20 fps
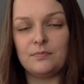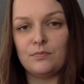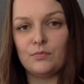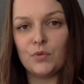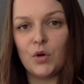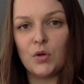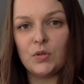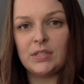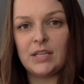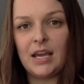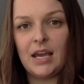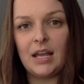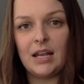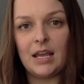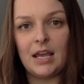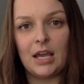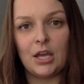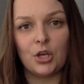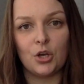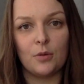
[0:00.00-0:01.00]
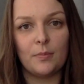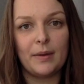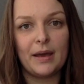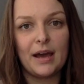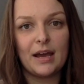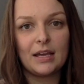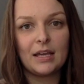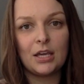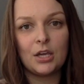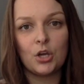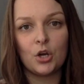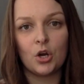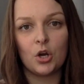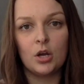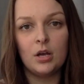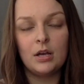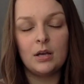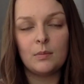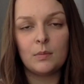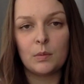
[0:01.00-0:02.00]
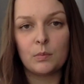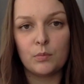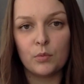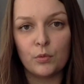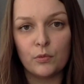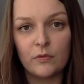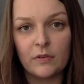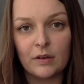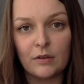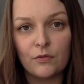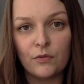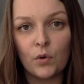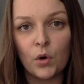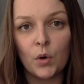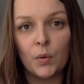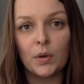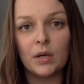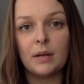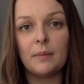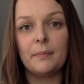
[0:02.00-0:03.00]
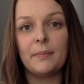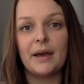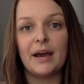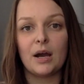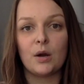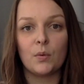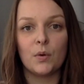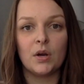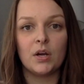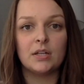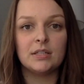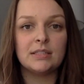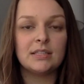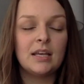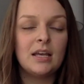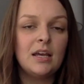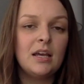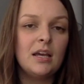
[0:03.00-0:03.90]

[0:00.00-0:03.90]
rotating your back here, moving forward and backwards,